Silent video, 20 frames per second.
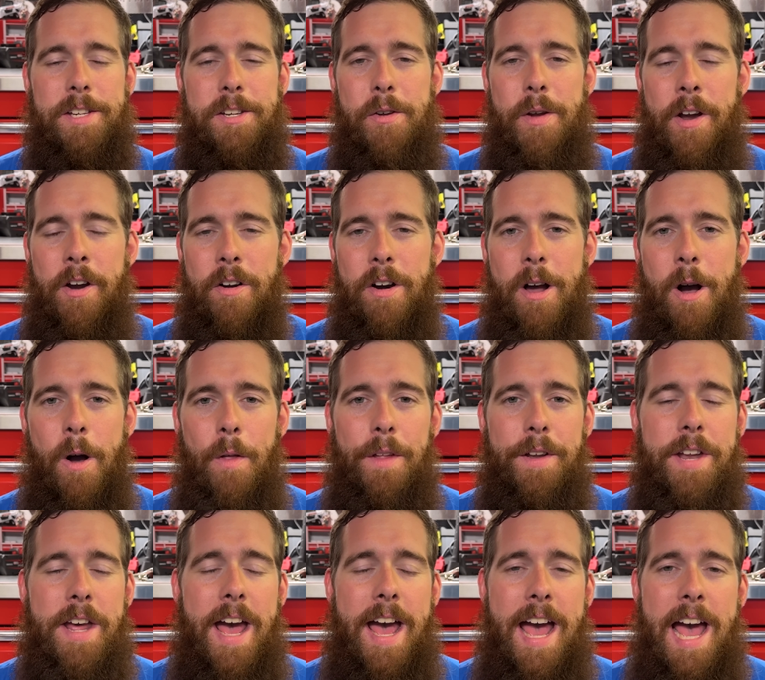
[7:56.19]
You hear it all the
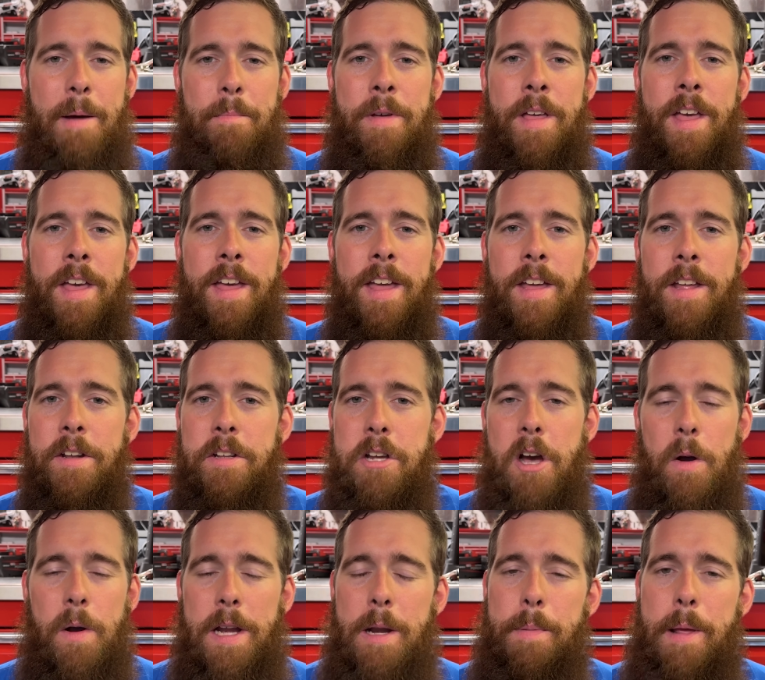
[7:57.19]
time
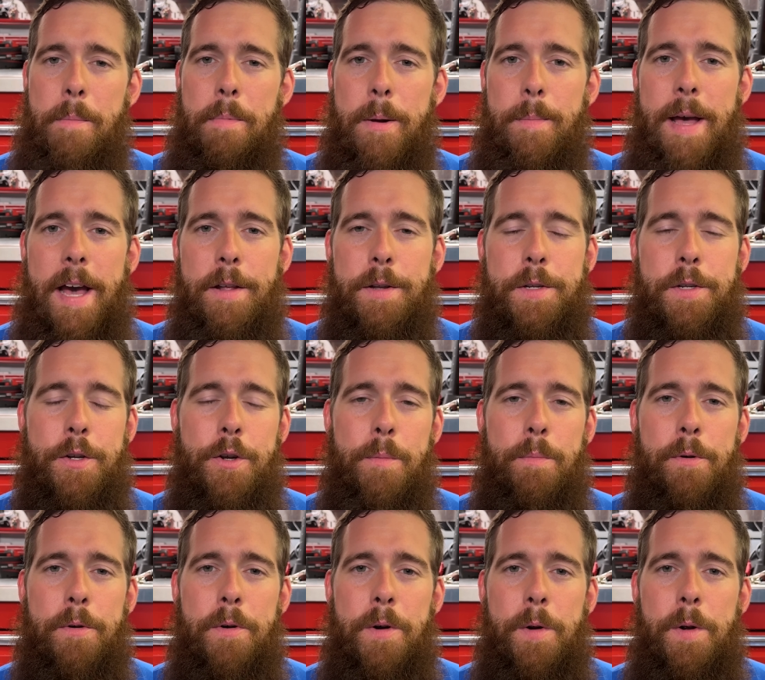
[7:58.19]
talking to people about
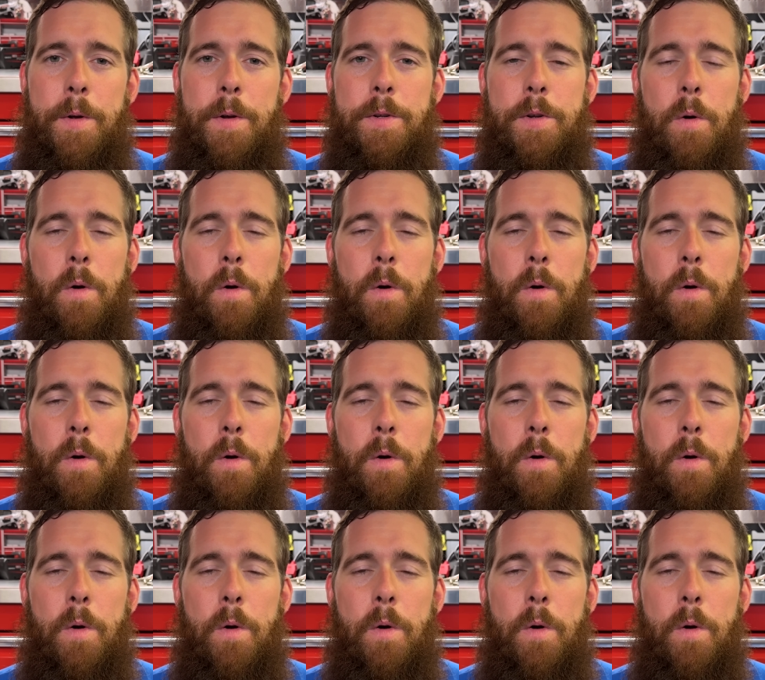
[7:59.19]
Subarus